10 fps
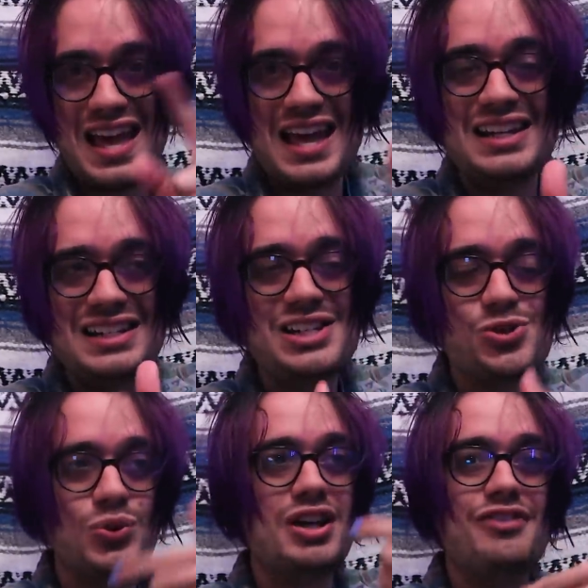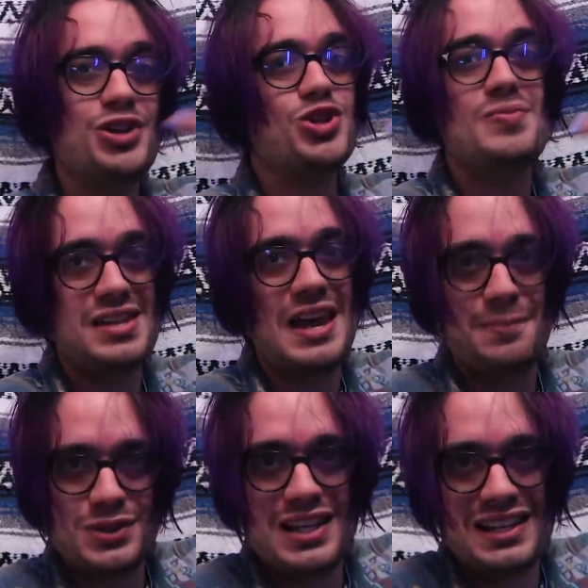N is what eventually
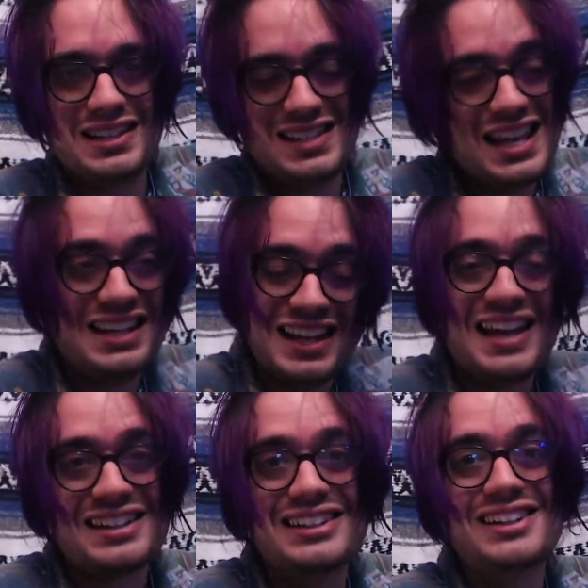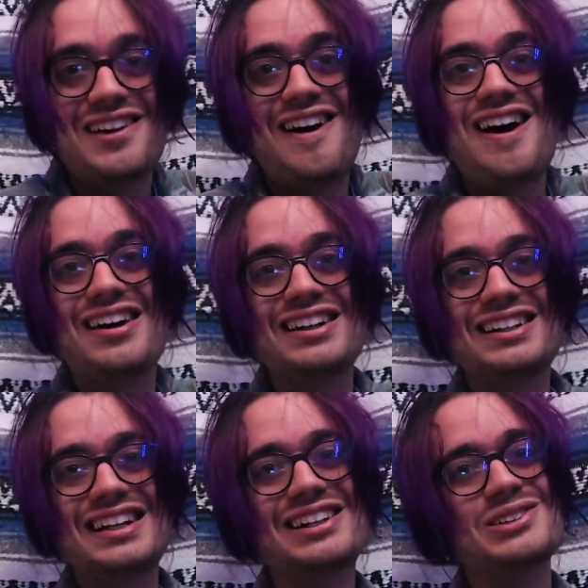became Teen, Teen Nick on
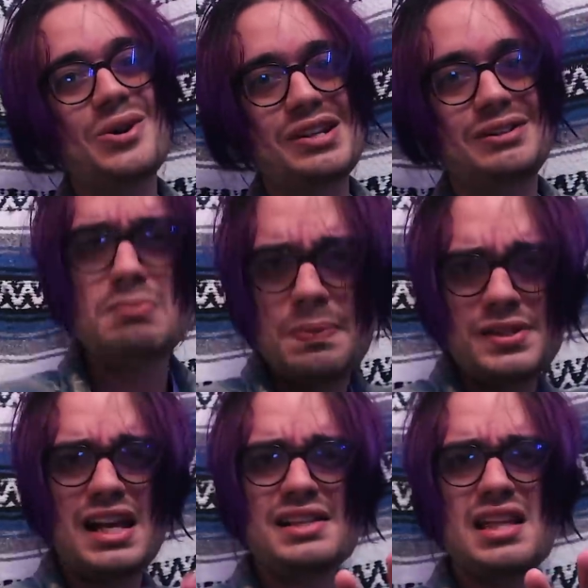uh, Nickelodeon. But besides